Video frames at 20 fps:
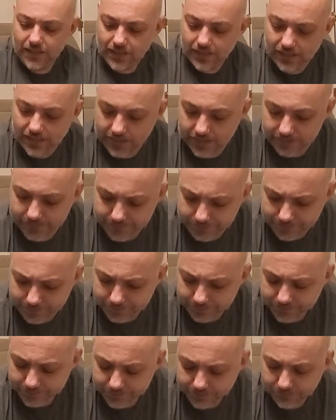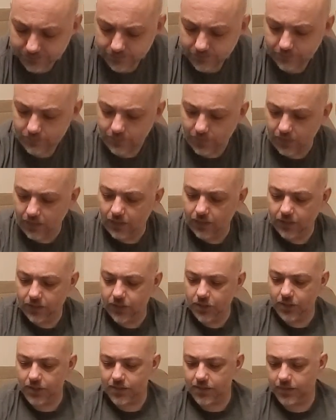Um, it's
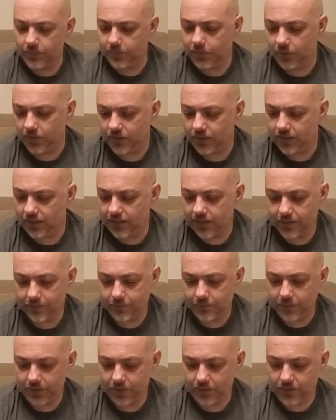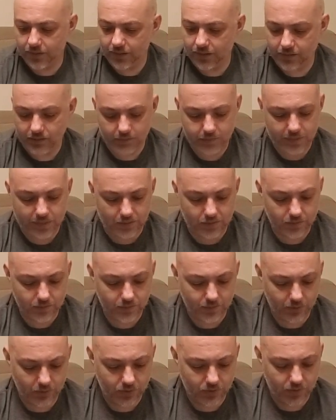just the book that I've been thinking about the
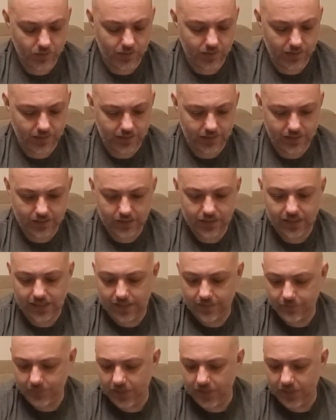most, so I'll get to that.